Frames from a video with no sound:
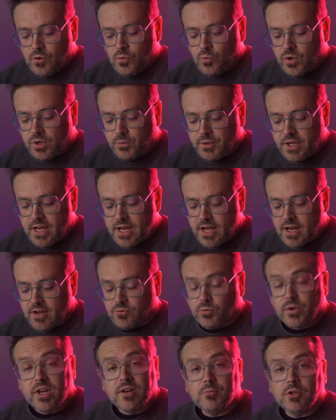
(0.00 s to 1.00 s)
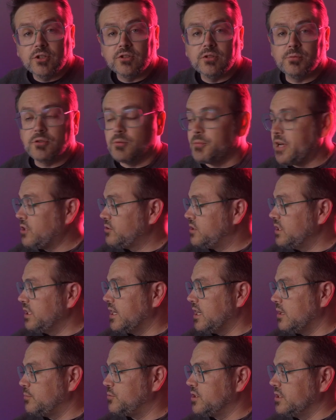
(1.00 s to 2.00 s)
What do we have? We have multiple mounting
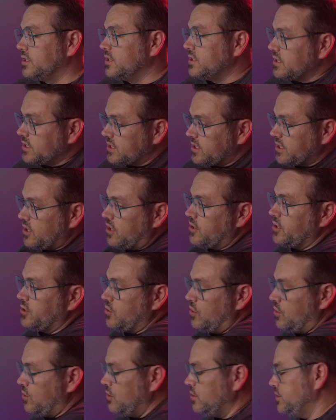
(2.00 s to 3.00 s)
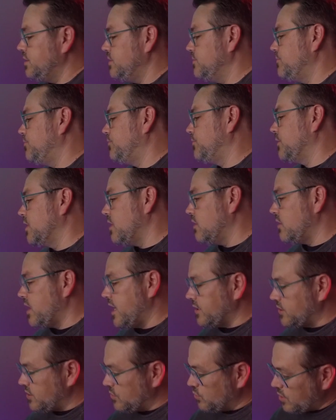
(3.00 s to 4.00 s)
options. You see all these holes? All
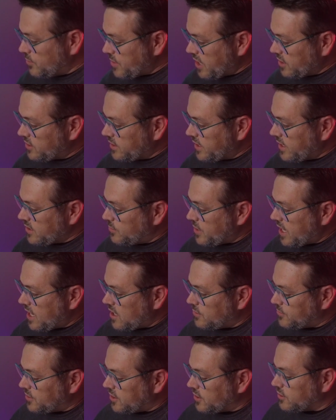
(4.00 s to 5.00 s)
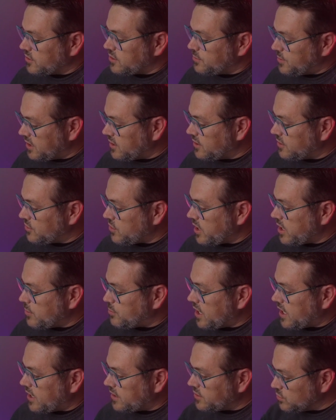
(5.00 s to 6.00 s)
right, so we're mounted on the bottom here. Speaking of
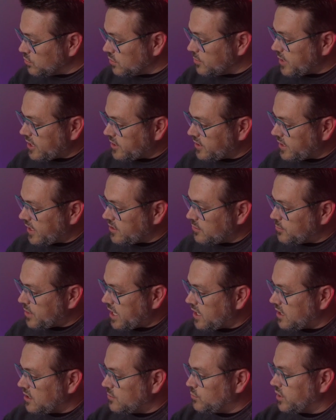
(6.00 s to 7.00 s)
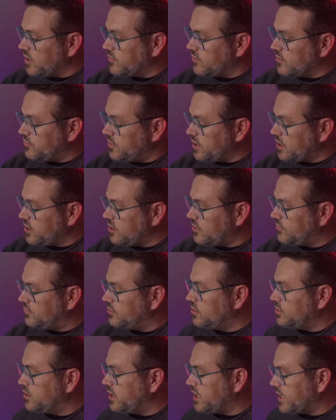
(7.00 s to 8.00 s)
tripods, we're mounted on the bottom. We have a video
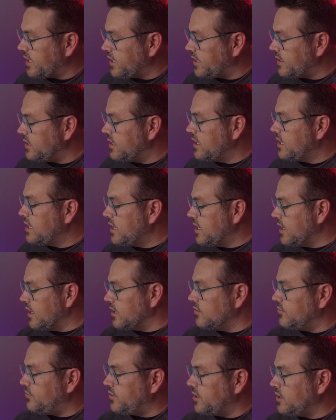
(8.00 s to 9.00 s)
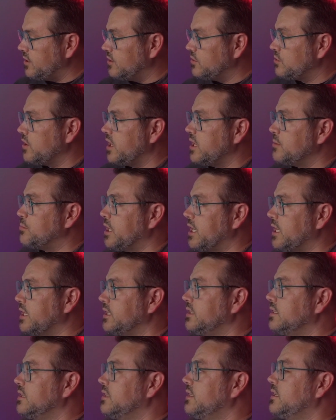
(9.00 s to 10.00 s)
fluid head on a video
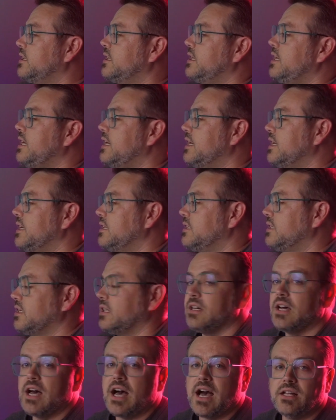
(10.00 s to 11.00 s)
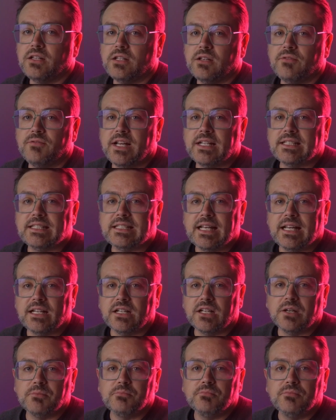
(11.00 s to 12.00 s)
tripod, and I love that
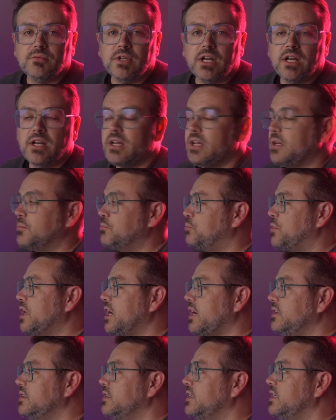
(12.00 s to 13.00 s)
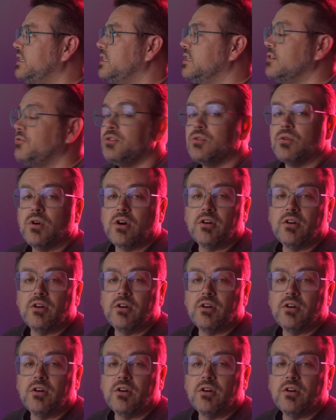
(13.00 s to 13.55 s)
setup. But if you